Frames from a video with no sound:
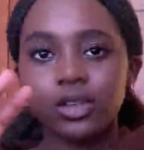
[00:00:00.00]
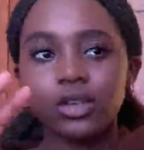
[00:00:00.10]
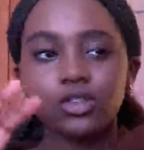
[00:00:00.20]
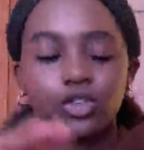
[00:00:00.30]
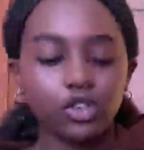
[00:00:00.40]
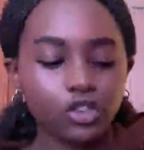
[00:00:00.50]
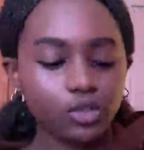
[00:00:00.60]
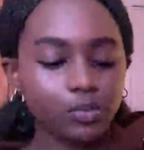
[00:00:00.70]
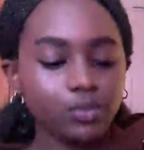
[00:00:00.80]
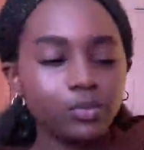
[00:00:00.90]
So you're just
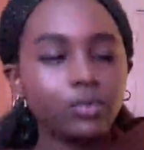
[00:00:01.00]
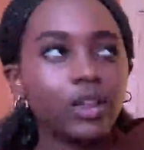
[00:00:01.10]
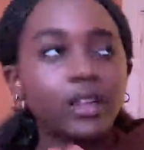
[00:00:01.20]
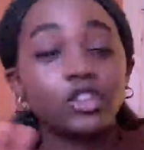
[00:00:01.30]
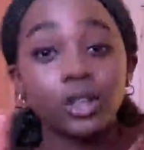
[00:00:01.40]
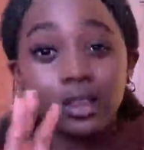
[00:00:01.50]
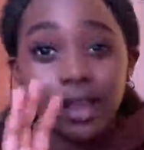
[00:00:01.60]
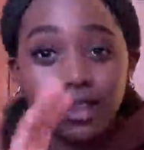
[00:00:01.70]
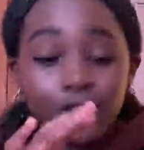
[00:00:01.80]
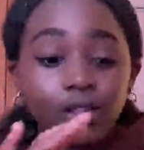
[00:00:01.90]
literally
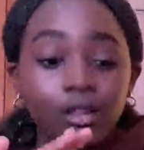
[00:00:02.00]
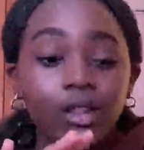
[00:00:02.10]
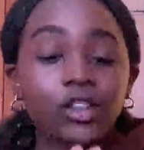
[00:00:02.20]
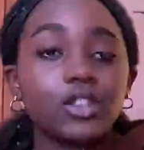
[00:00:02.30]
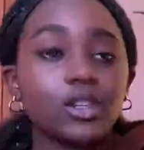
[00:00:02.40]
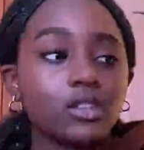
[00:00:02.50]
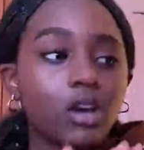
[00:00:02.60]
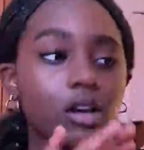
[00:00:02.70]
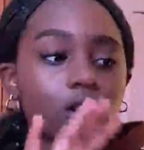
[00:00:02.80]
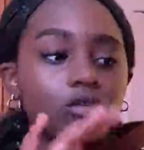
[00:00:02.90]
letting the electric
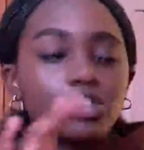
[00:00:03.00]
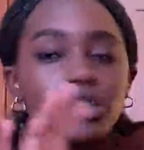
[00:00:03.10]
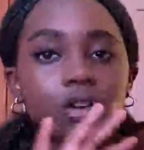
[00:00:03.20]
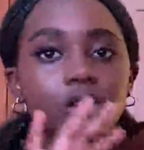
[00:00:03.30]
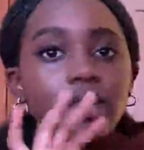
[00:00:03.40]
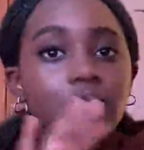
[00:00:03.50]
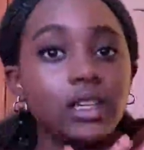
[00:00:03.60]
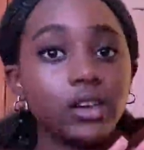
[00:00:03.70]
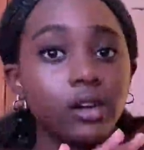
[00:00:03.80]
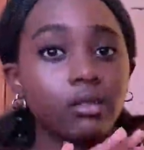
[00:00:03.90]
guitar tuner
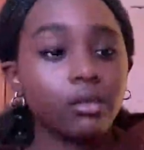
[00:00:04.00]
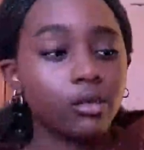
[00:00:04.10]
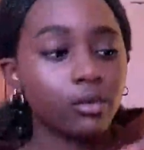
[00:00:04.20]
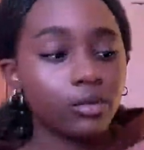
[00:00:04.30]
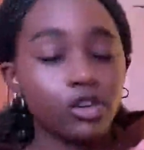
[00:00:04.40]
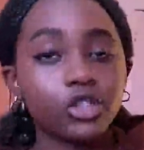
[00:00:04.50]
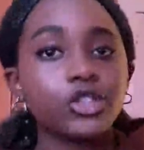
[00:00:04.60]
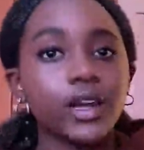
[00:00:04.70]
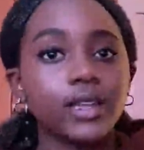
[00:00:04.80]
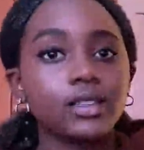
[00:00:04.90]
hear your
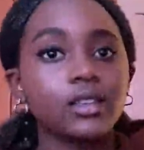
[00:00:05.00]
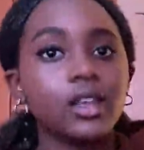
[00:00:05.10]
strings,